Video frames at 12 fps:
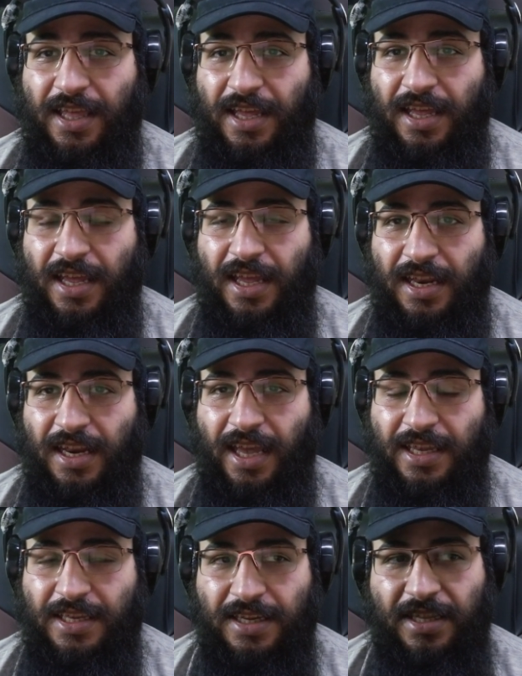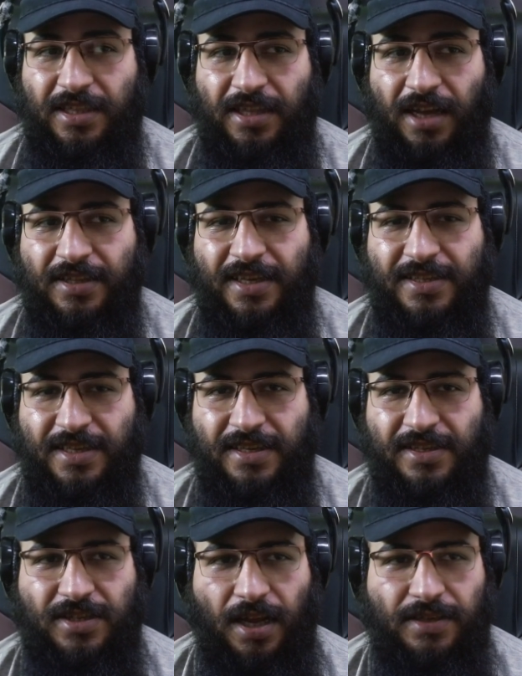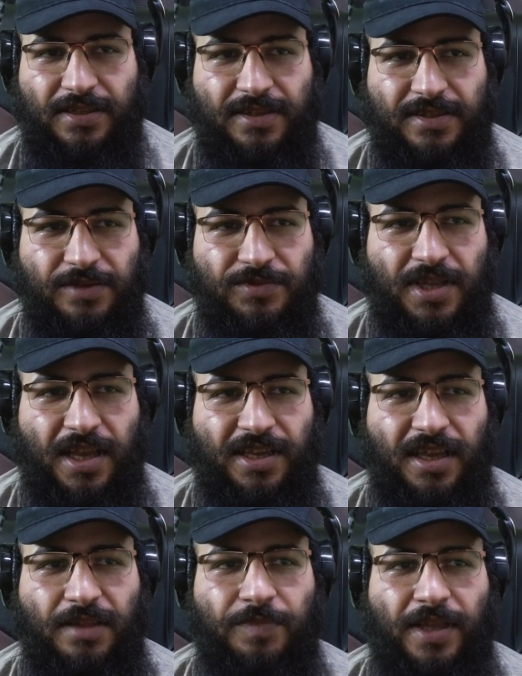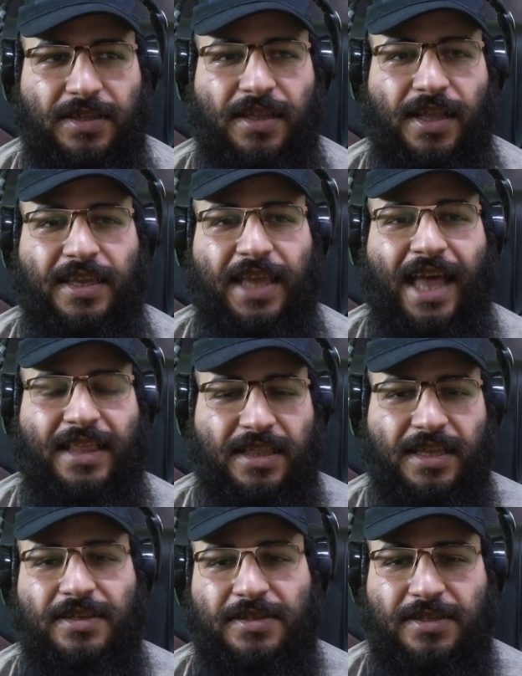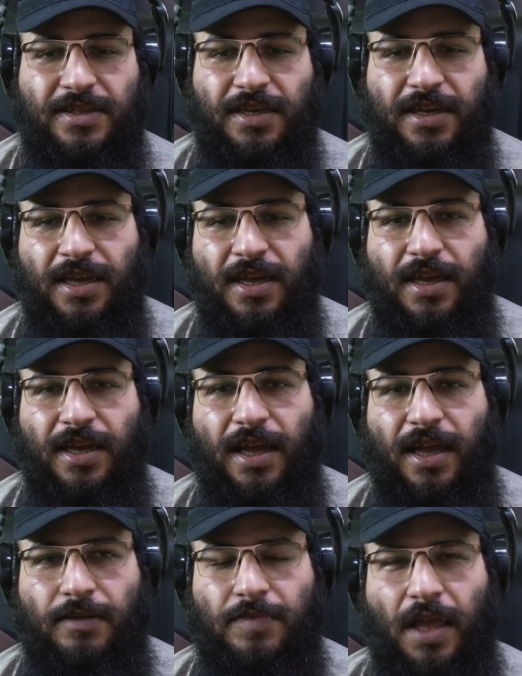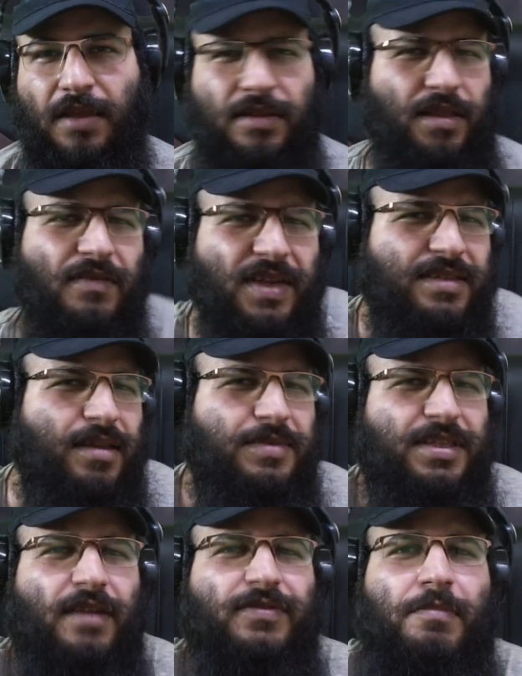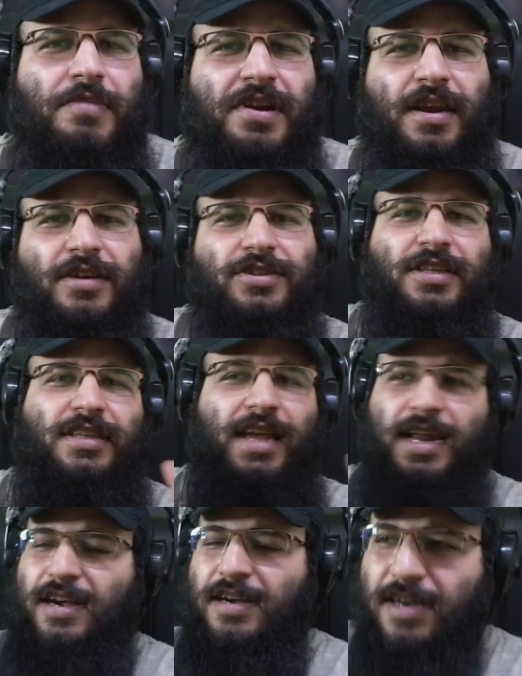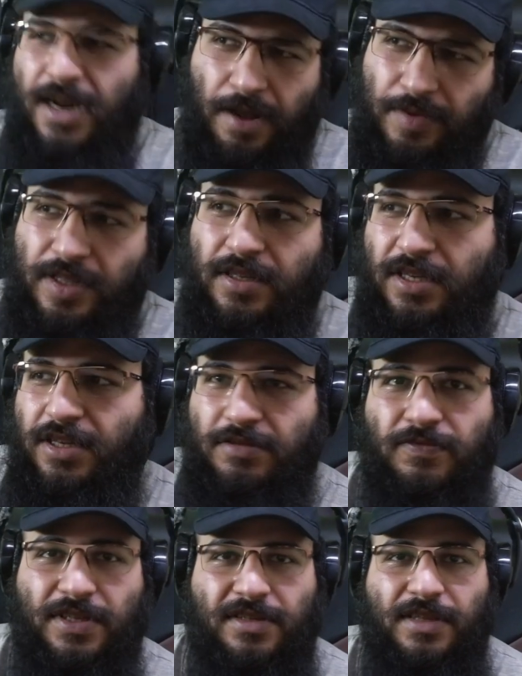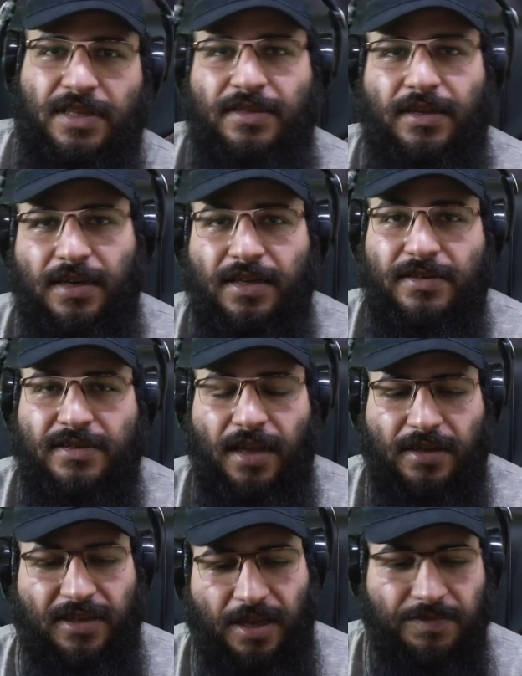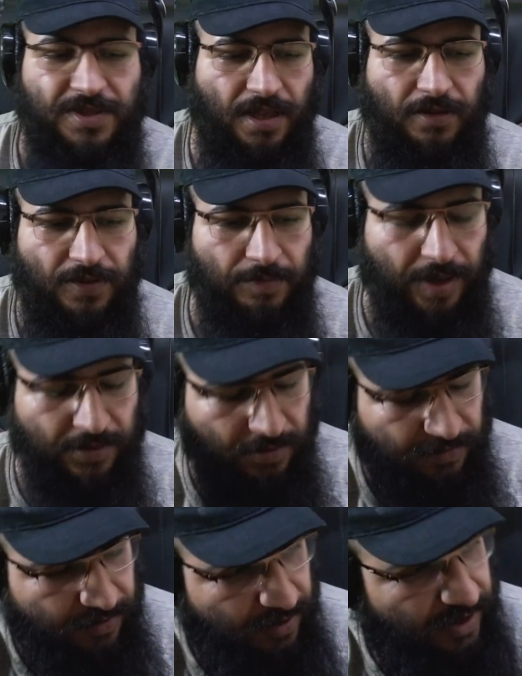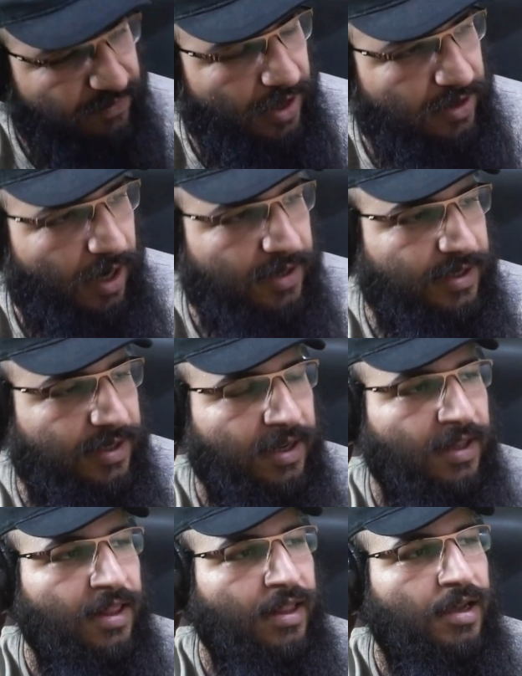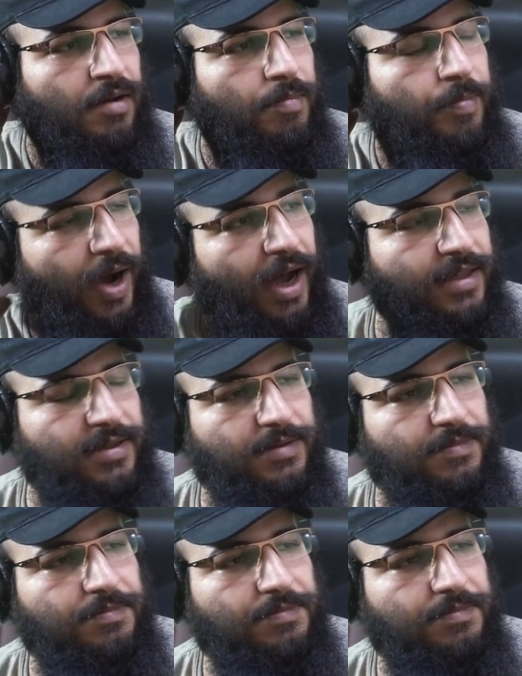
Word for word: uh, like, not as insulting seems like it, but like, at least, um, there was some self-deprecation there. I mean, he was literally insulting himself about, via doctor, but,